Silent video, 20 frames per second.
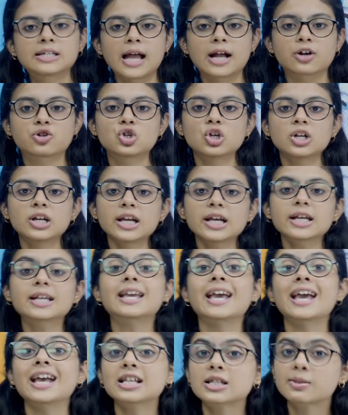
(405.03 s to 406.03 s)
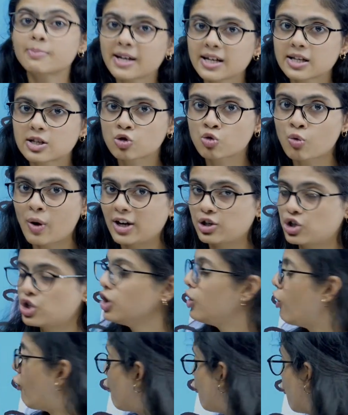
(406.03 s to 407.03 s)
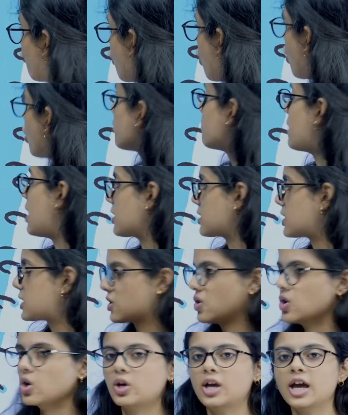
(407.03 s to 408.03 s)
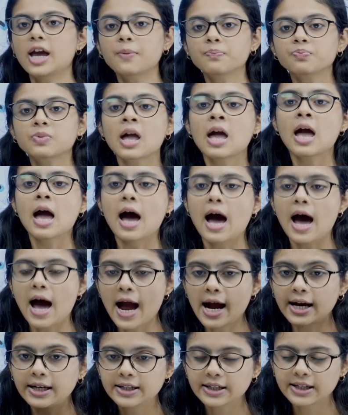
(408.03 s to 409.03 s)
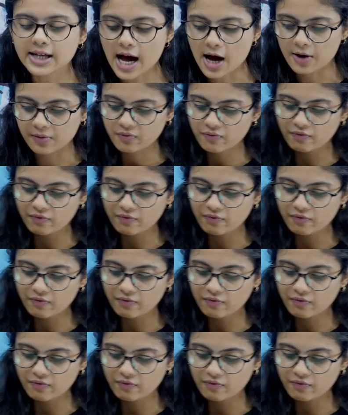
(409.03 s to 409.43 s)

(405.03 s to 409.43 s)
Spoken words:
section E, case-based question of 4 marks, okay? And yeah,